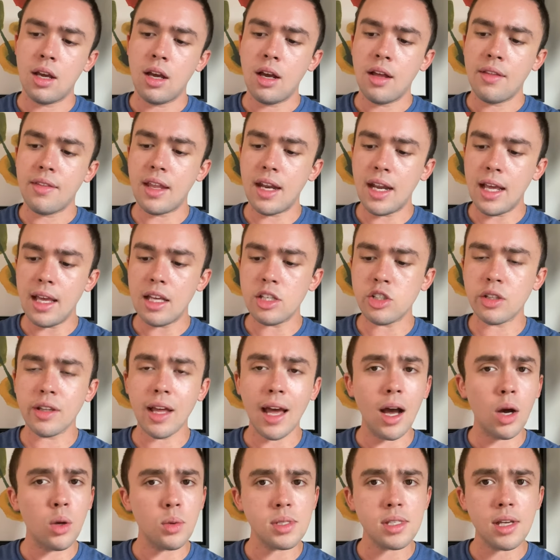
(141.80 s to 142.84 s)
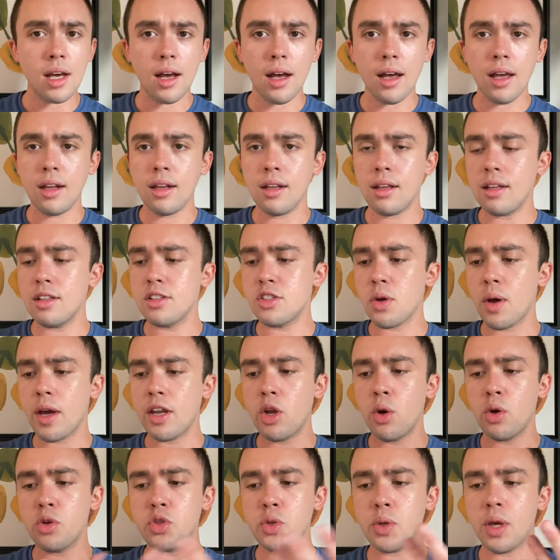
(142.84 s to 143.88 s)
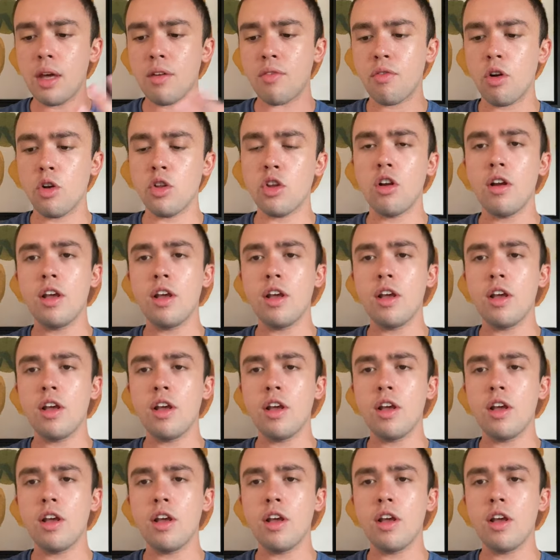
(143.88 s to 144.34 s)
than it is on the outside. And so I know as you get further